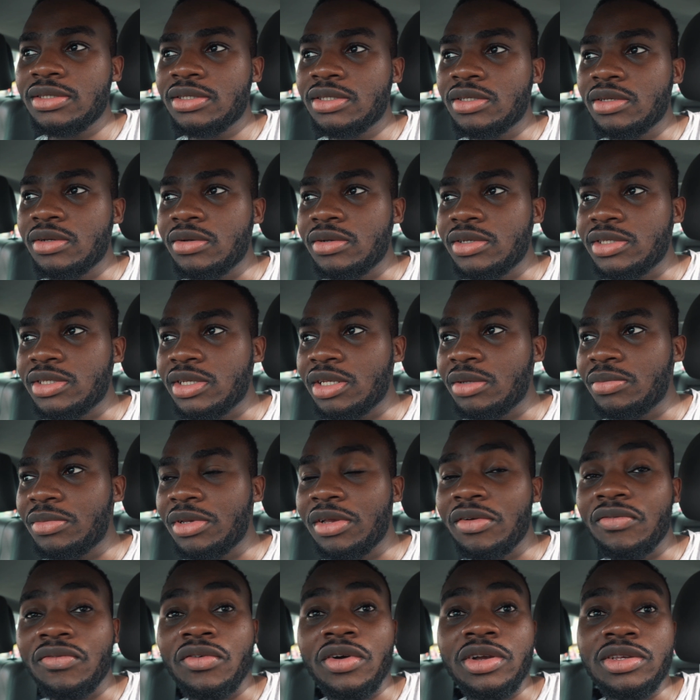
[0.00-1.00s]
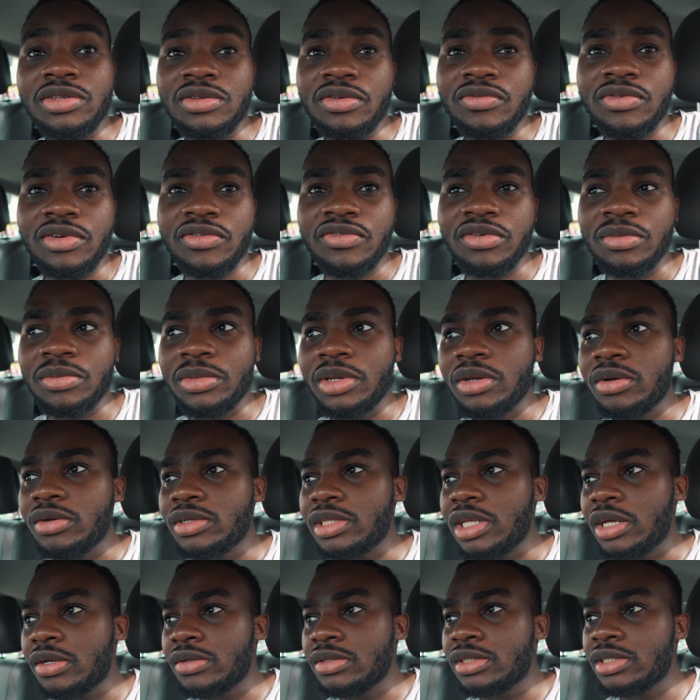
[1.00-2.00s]
So it's going to be a voiceover from here
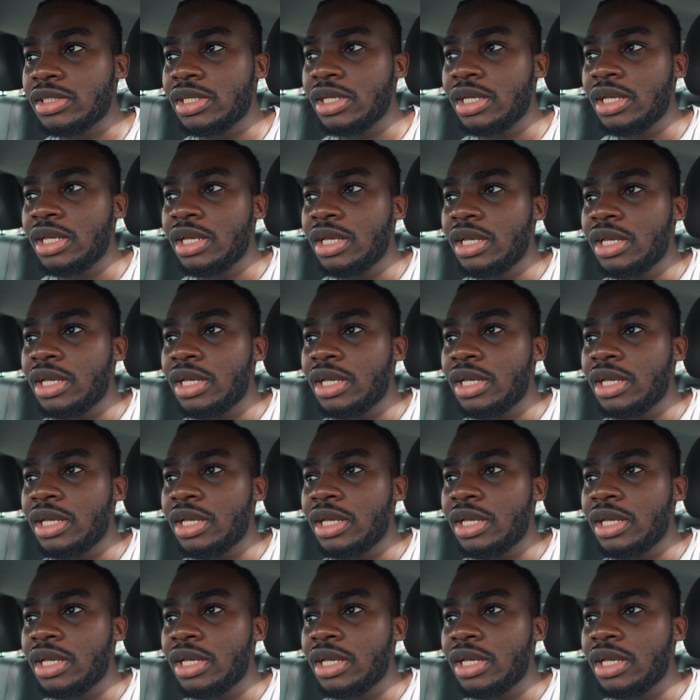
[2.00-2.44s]
on out.